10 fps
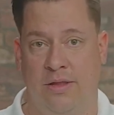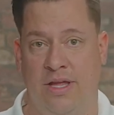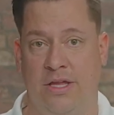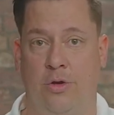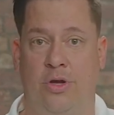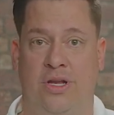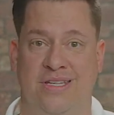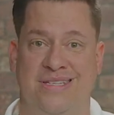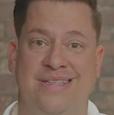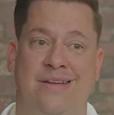then you could
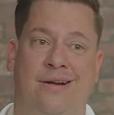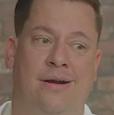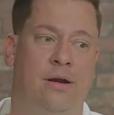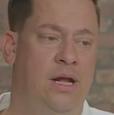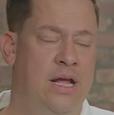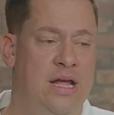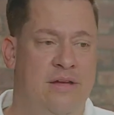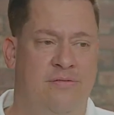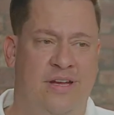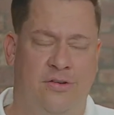consider
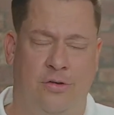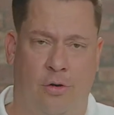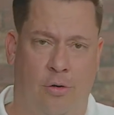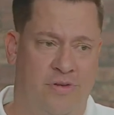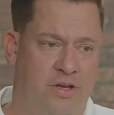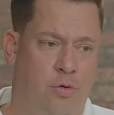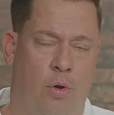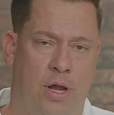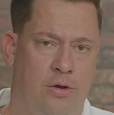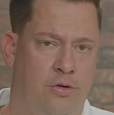
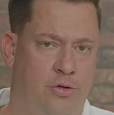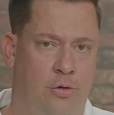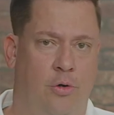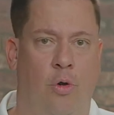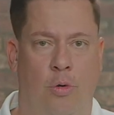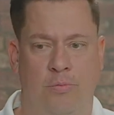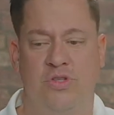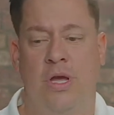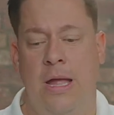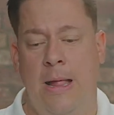Victorian or Tudor homes,